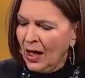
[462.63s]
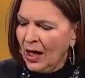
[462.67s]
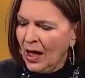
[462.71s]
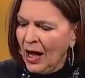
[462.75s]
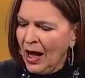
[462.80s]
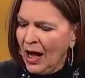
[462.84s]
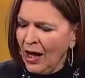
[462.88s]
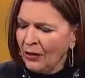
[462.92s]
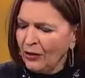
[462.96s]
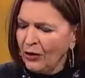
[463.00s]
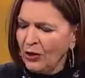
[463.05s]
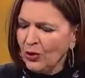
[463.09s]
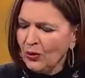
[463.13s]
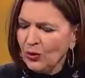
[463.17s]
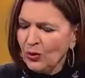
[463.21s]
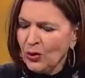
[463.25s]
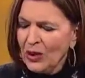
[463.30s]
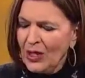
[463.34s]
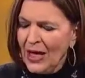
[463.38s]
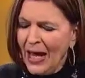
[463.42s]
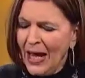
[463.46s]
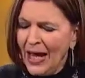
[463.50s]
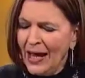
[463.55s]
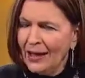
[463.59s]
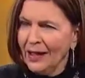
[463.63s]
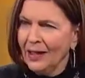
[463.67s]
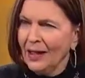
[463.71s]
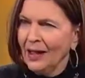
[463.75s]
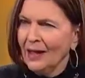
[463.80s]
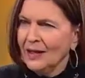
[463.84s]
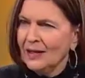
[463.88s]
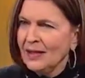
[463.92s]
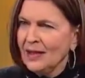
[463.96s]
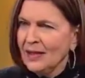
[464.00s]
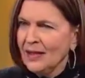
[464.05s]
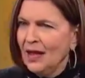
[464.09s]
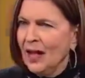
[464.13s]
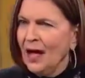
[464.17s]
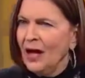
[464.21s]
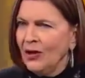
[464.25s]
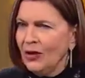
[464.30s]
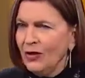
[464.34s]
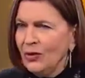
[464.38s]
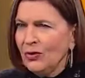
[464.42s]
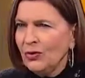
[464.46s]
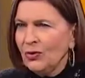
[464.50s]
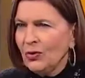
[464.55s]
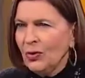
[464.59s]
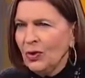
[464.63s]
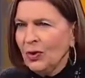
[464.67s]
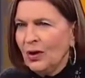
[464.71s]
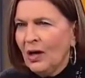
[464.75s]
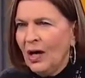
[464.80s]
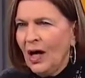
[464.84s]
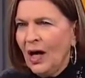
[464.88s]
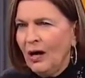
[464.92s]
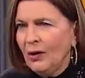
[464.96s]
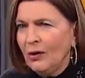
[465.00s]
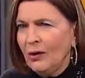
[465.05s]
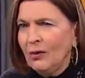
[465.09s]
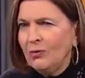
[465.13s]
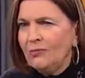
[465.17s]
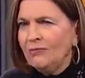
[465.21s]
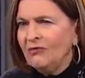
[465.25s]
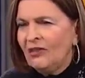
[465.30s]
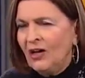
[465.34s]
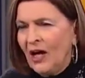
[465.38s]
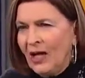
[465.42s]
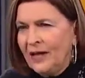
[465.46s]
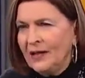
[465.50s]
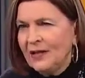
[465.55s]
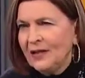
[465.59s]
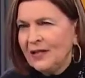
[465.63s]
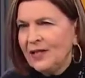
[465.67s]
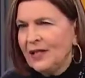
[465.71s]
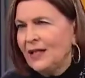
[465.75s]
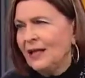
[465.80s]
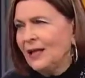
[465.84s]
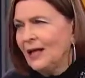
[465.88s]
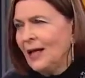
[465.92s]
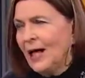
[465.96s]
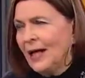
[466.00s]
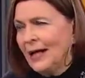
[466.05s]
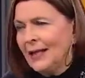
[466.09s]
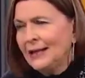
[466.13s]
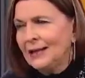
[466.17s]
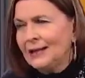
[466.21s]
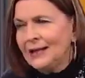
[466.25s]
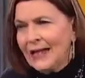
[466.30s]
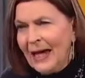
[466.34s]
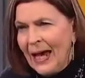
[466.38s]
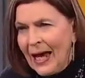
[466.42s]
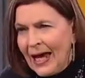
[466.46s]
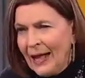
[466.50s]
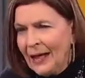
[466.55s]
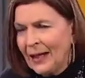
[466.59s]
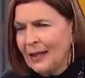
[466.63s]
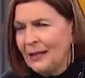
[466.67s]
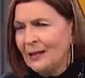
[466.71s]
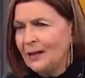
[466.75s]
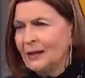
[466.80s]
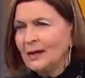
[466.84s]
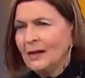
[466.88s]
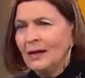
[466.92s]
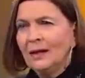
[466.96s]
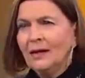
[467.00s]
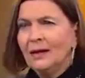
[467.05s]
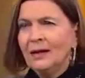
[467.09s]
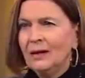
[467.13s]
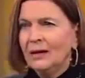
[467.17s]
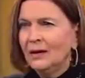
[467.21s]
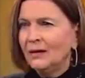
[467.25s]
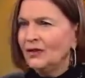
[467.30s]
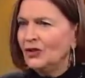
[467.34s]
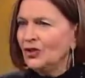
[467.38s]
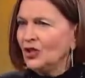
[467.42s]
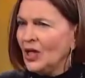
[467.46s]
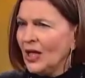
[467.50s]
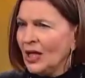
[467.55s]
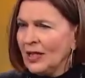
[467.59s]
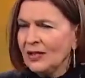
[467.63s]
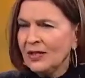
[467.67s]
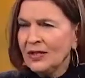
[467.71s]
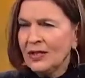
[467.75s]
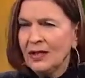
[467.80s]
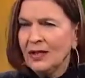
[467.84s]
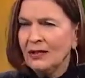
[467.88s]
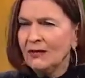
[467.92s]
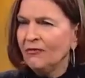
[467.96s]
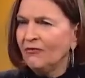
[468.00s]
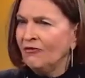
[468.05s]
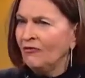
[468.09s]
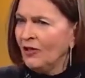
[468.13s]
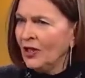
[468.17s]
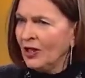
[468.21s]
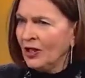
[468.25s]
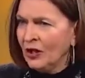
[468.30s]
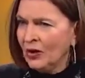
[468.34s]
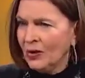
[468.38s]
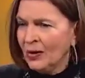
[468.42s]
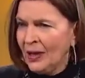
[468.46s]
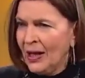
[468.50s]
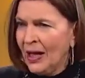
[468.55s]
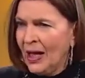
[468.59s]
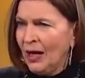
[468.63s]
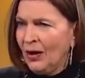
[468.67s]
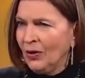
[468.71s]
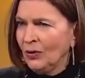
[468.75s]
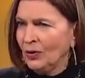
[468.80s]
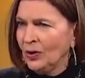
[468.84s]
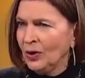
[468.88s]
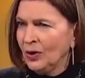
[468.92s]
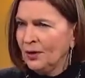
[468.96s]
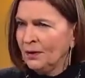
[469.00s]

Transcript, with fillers: How do you tag a sea? How do you how do you find a sea lion? Tag it, chase it, figure it out.